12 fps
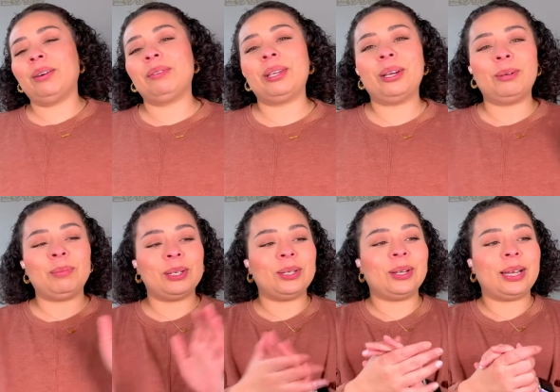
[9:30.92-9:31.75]
I really hope
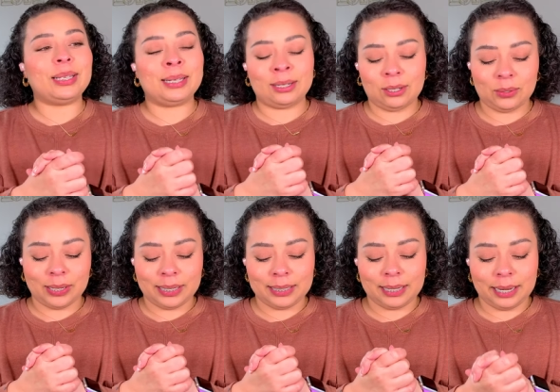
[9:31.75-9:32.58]
that you guys enjoyed
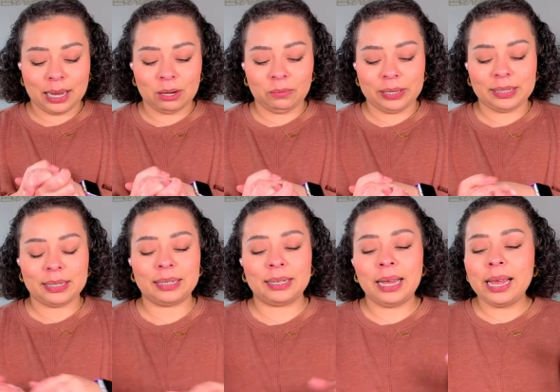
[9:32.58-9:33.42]
this. I can't wait
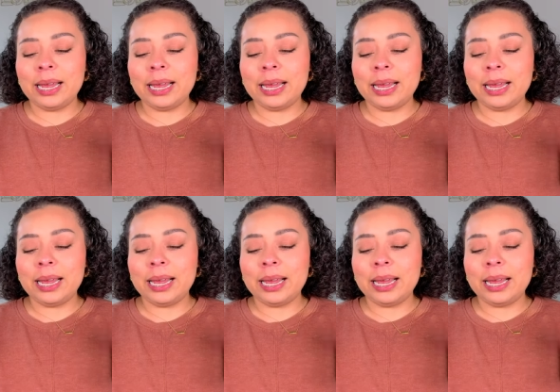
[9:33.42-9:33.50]
to